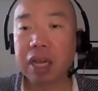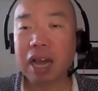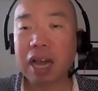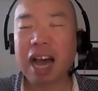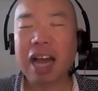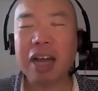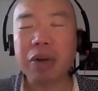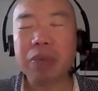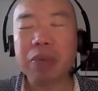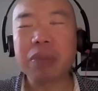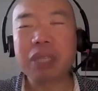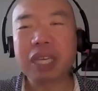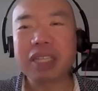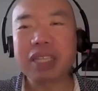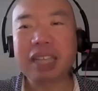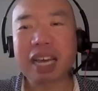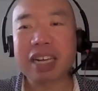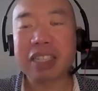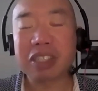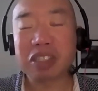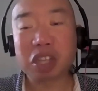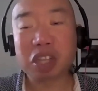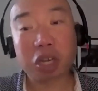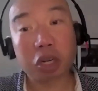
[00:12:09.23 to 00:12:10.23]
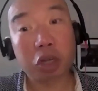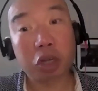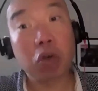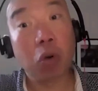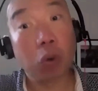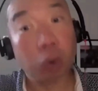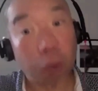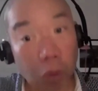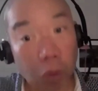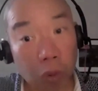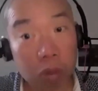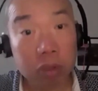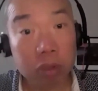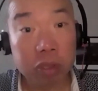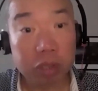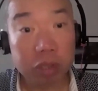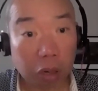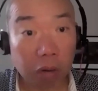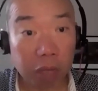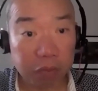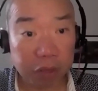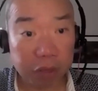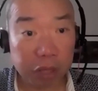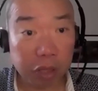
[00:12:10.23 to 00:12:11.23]
I don't think that is the cause
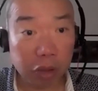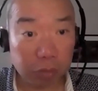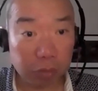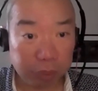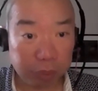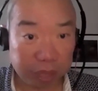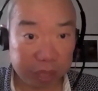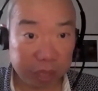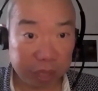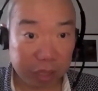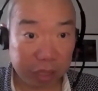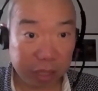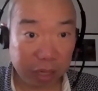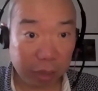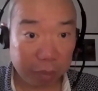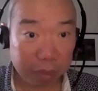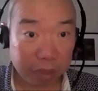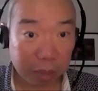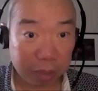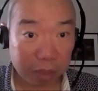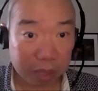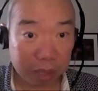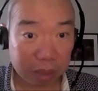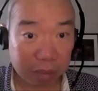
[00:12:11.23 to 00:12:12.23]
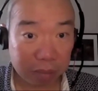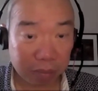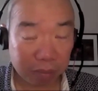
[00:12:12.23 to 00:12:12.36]
of the obesity epidemic,